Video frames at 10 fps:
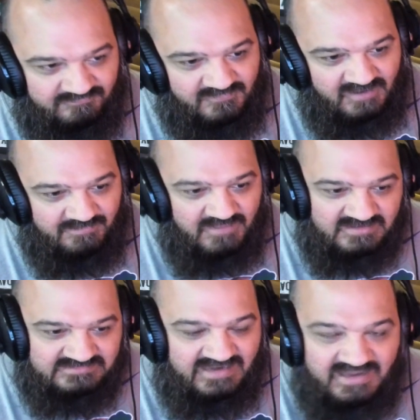I'm
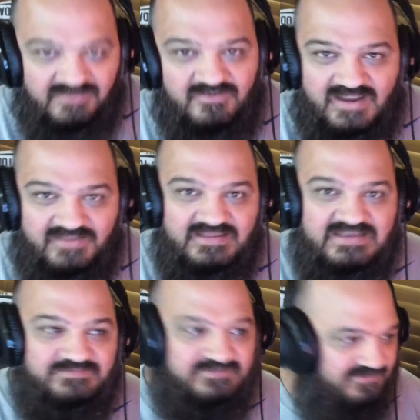not saying they're
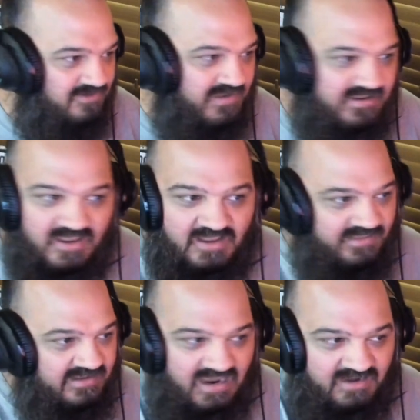athletes, but you know what
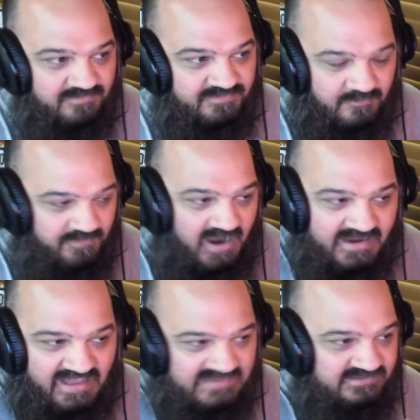I mean? Their
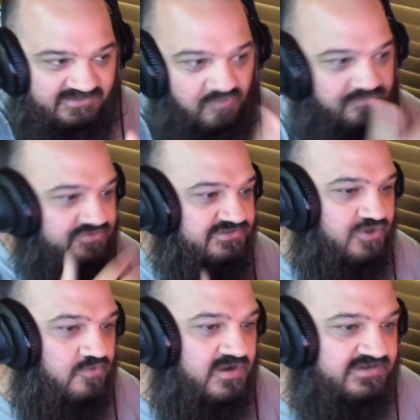body has to go through
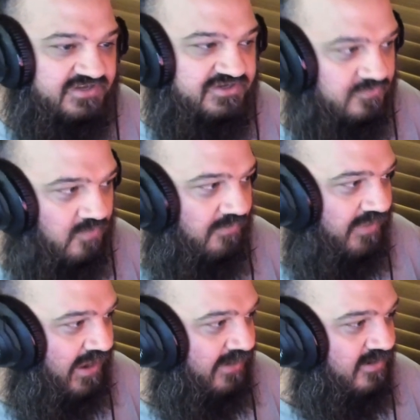so much to do all
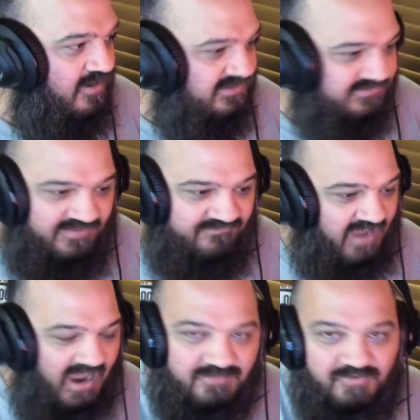that. So they've
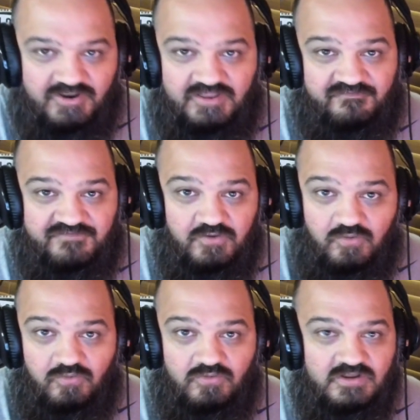got to put in the
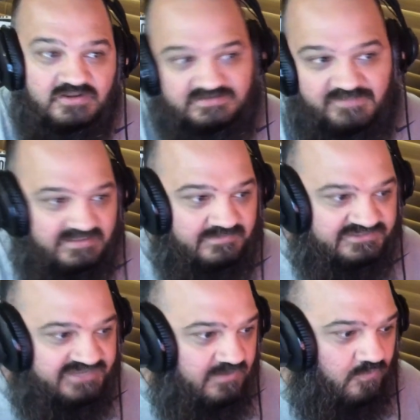fuel to make the
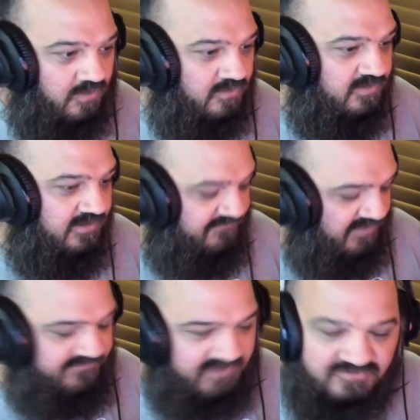machine work, if
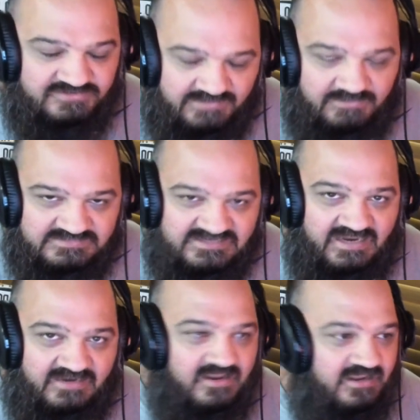you understand what I'm
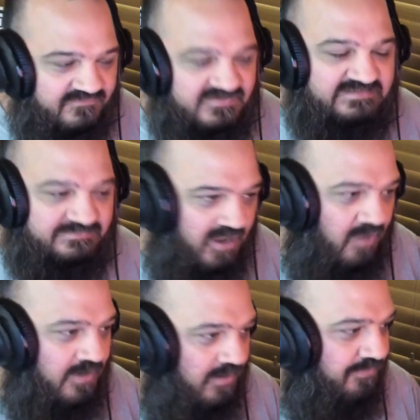saying. If you
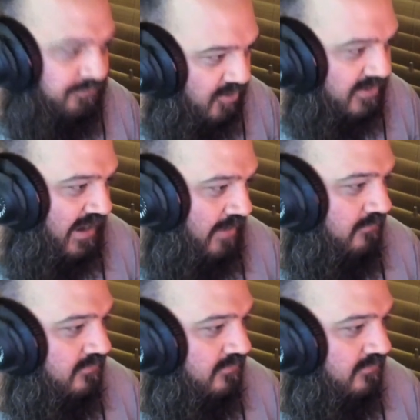smell what I'm putting out.